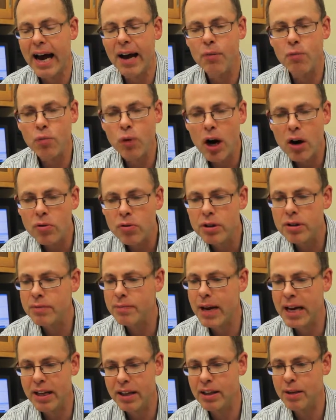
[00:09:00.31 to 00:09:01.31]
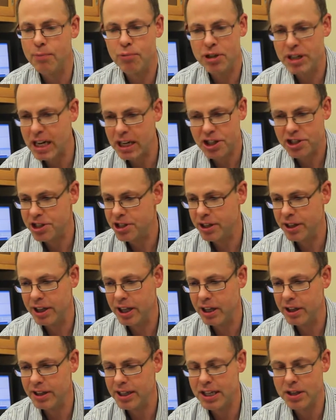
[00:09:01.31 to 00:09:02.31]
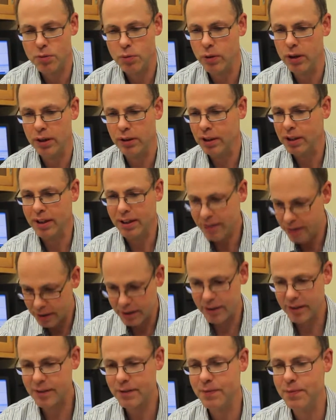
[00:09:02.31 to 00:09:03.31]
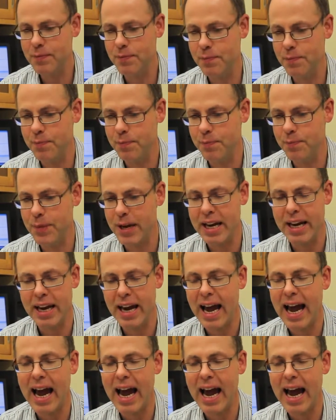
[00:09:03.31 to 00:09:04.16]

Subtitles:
won't make the prediction that this will be